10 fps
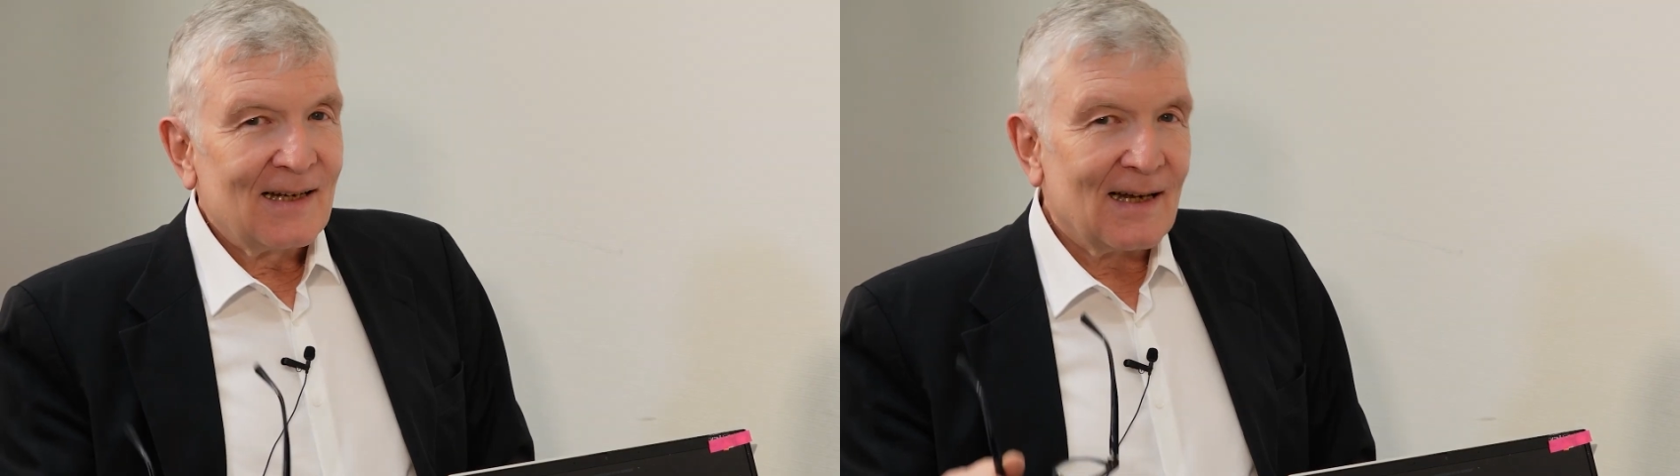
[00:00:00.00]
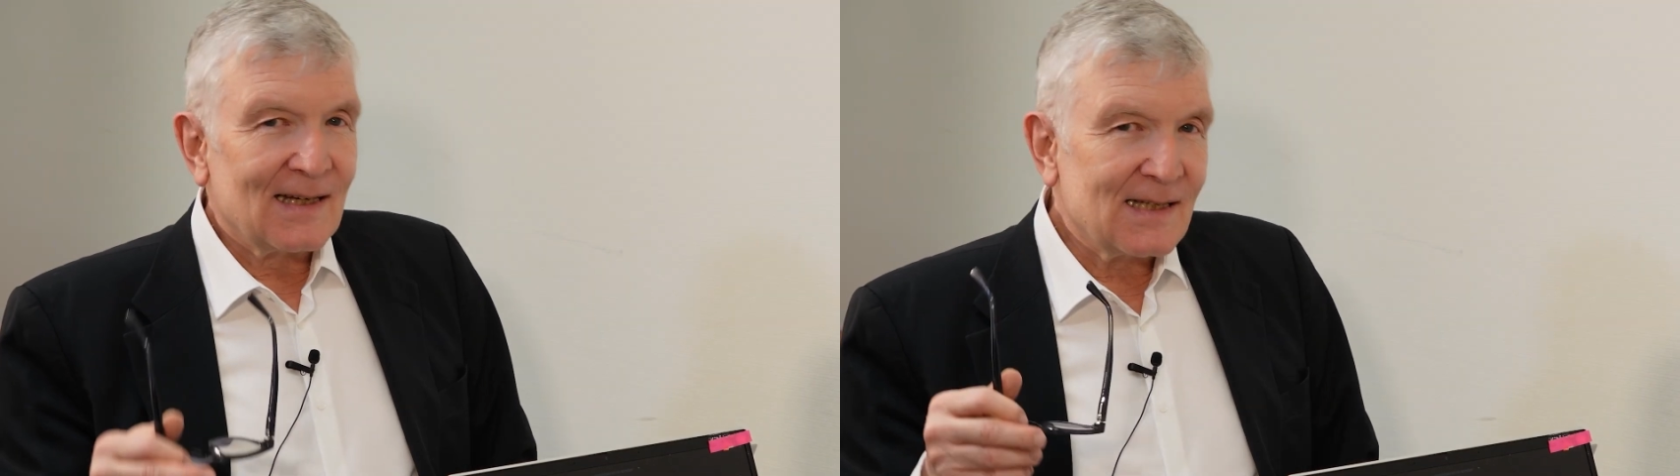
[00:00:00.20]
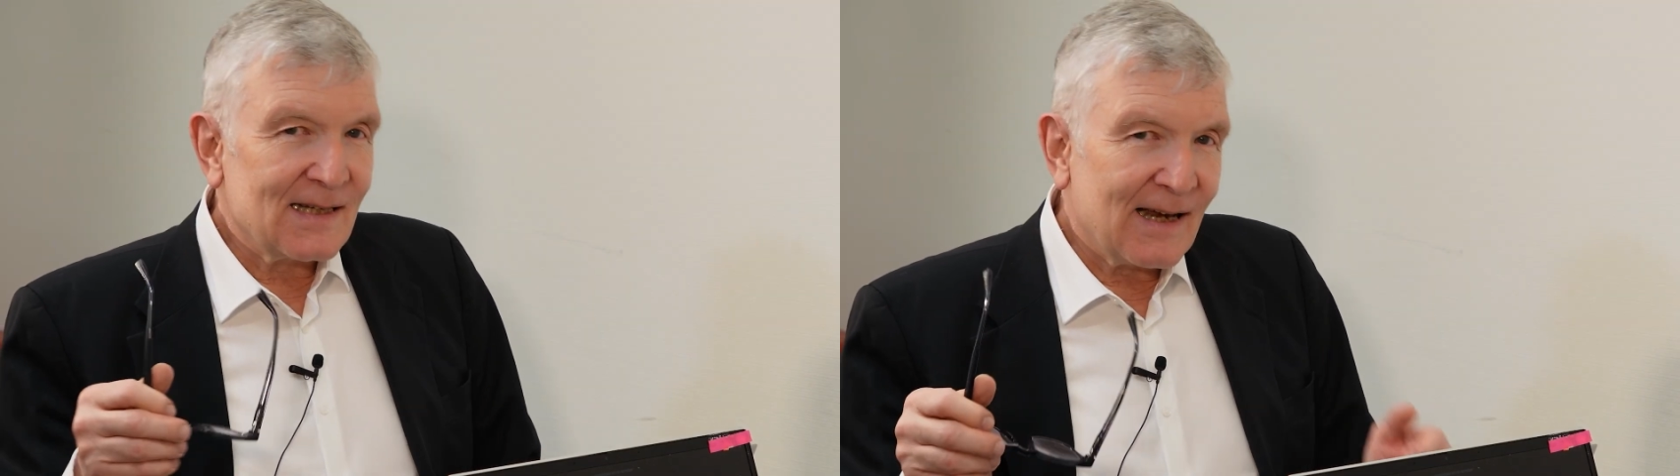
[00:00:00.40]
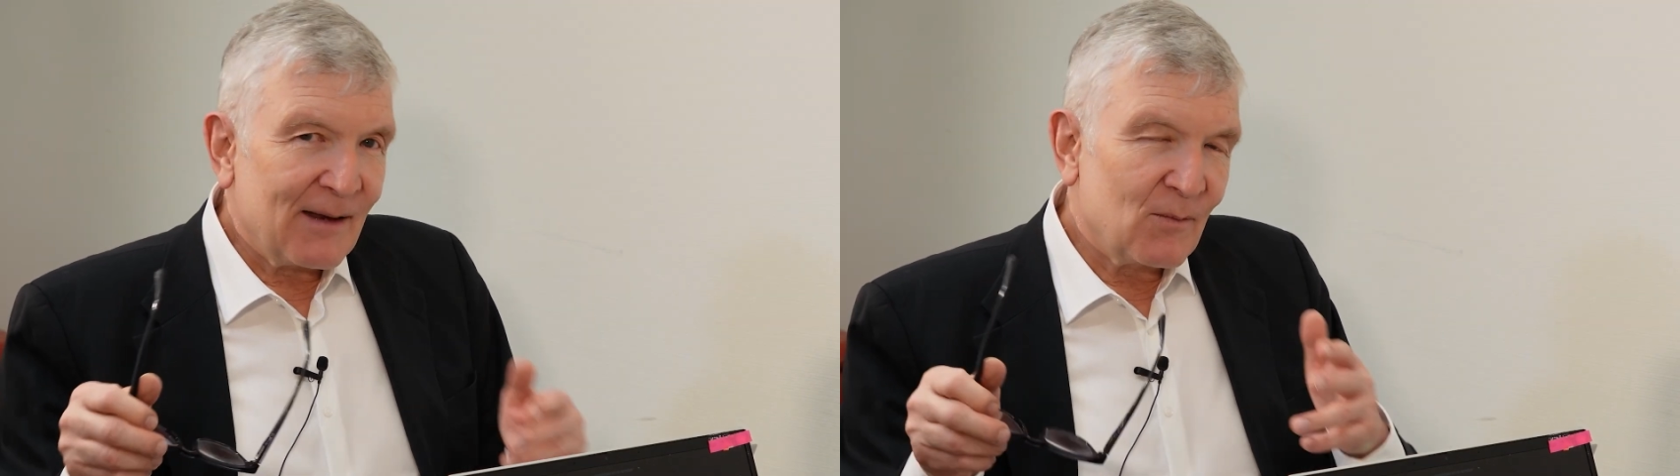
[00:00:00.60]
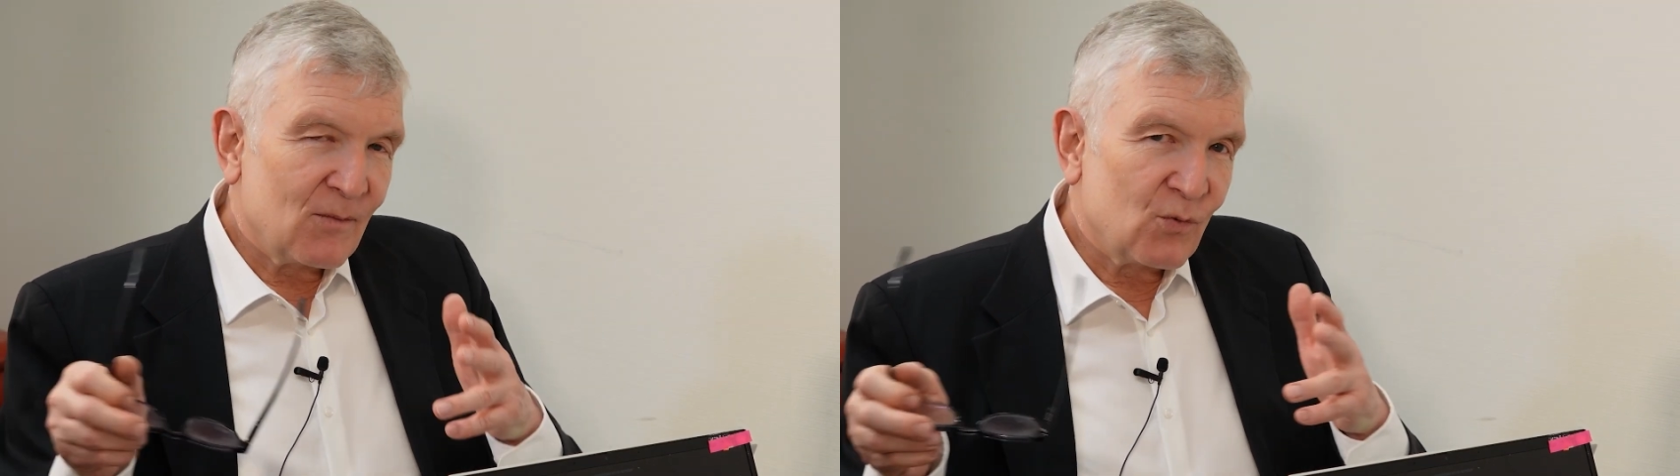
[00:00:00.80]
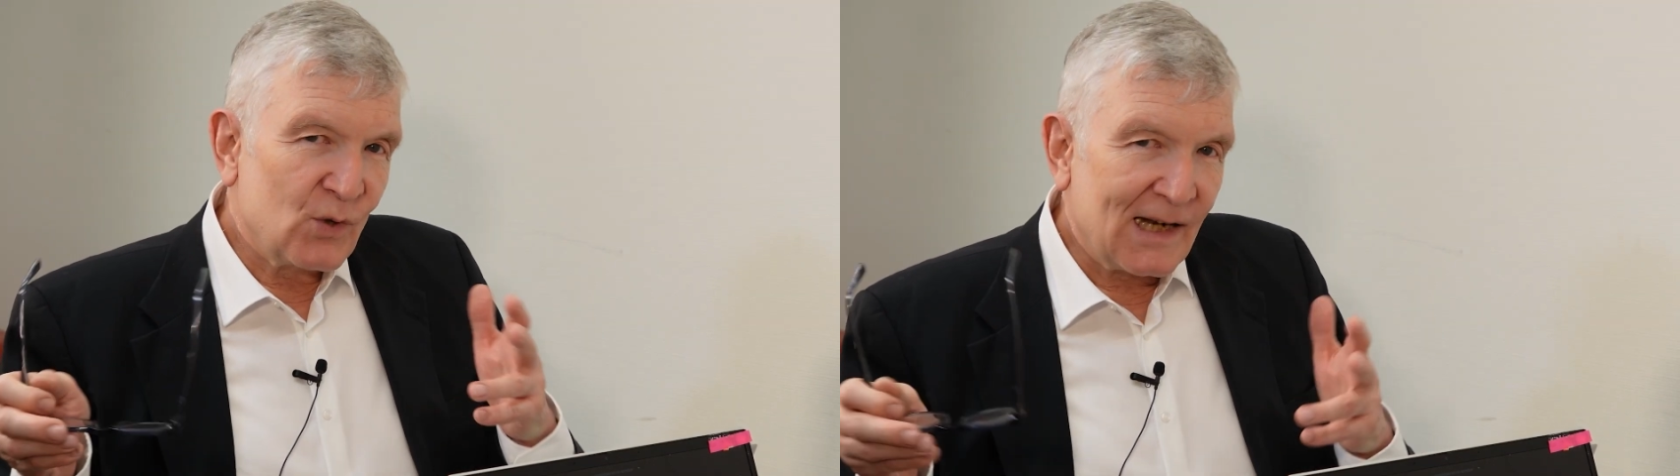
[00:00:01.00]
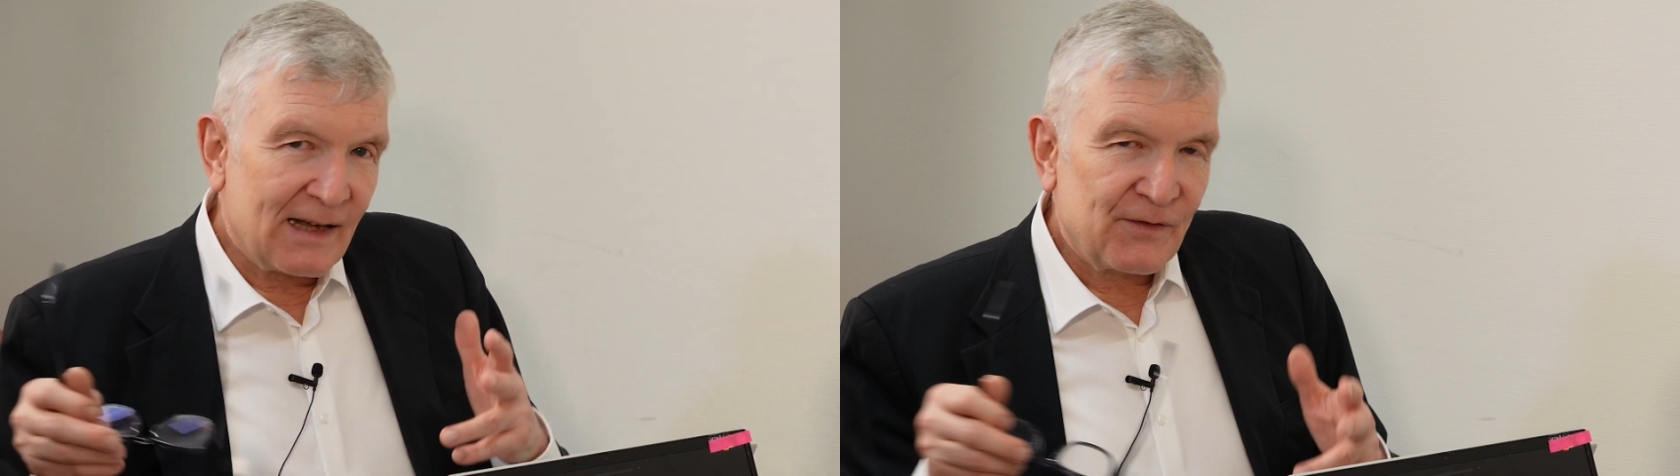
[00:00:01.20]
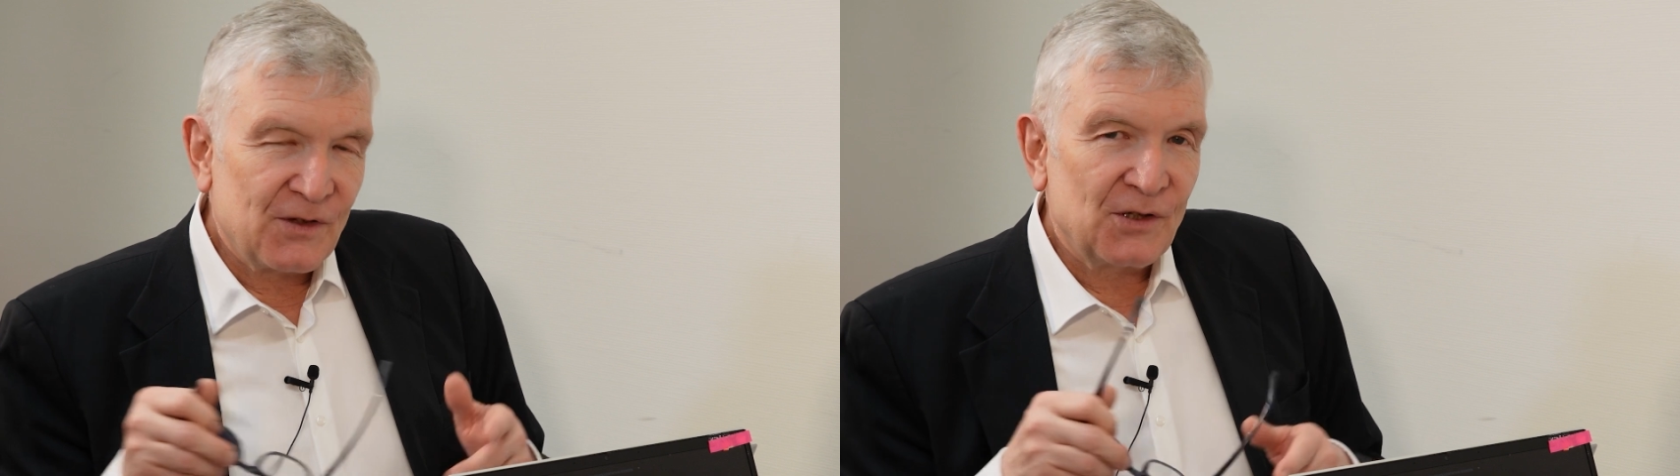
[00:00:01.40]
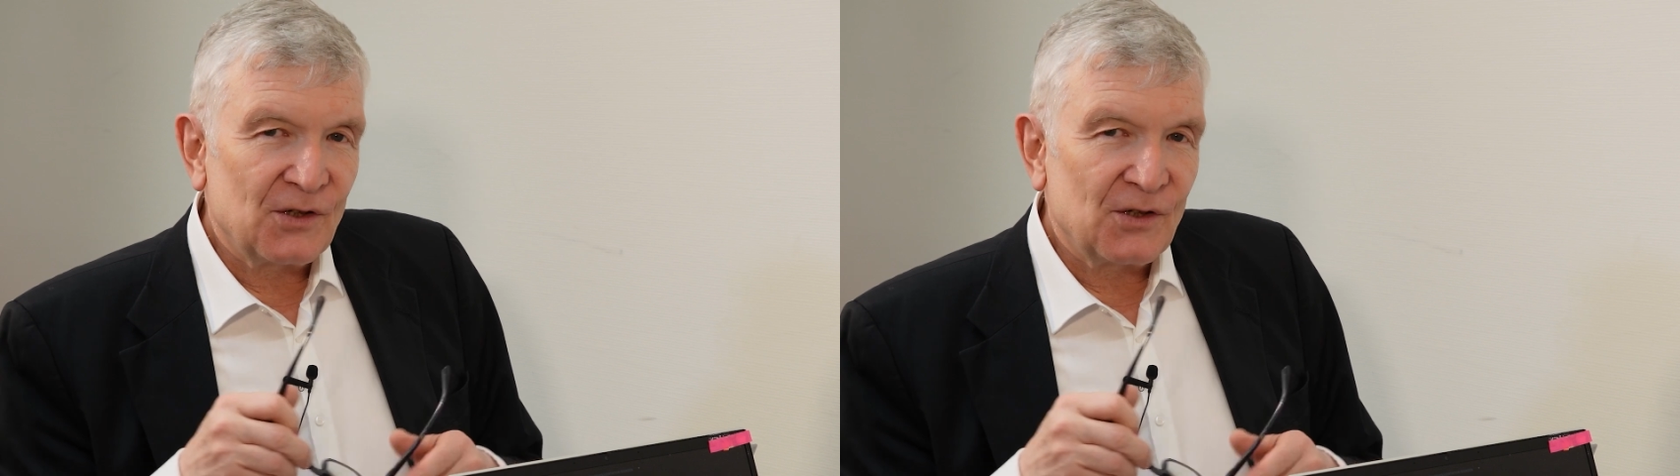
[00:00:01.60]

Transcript: Last time we left